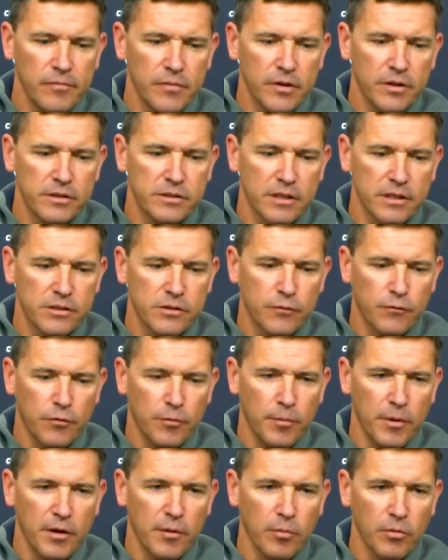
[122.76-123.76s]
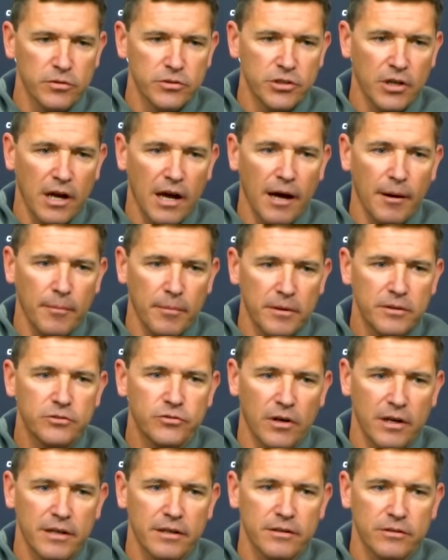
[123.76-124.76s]
it's a formidable job
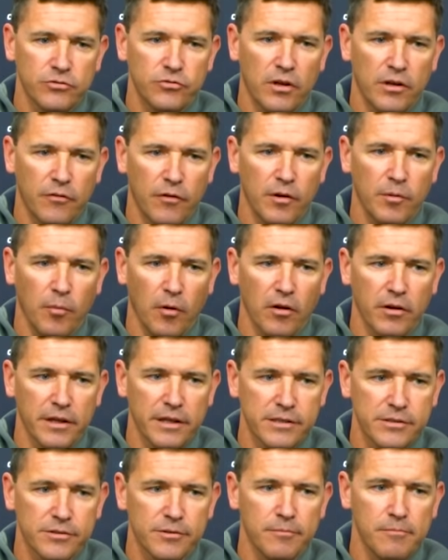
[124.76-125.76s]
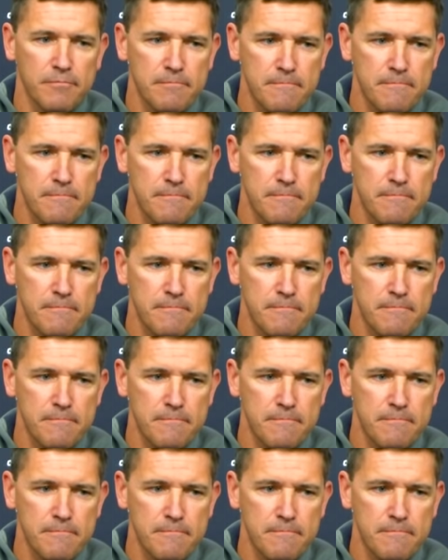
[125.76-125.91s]
trying to run the ball against them.